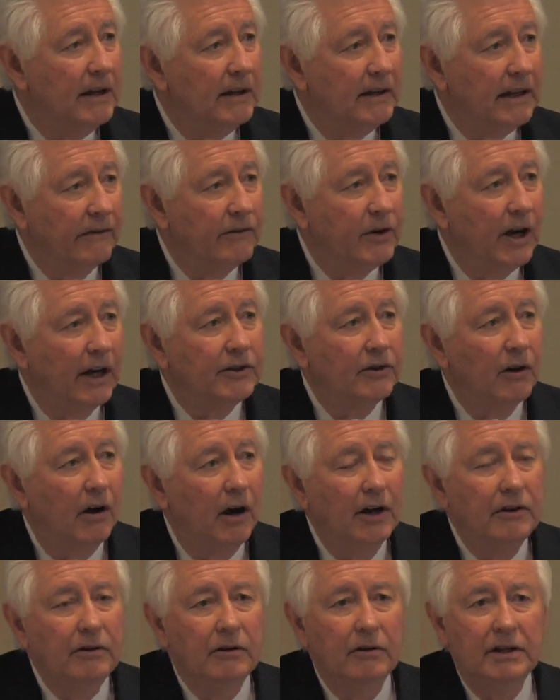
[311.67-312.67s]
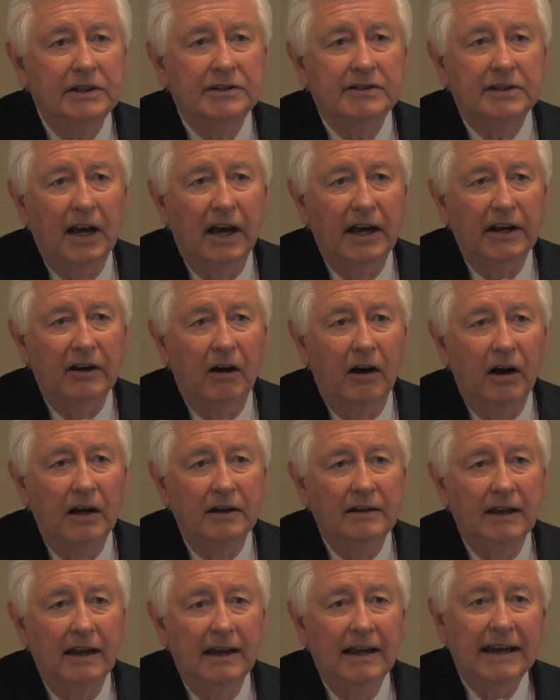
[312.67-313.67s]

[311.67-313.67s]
They've got their on-duty sign on.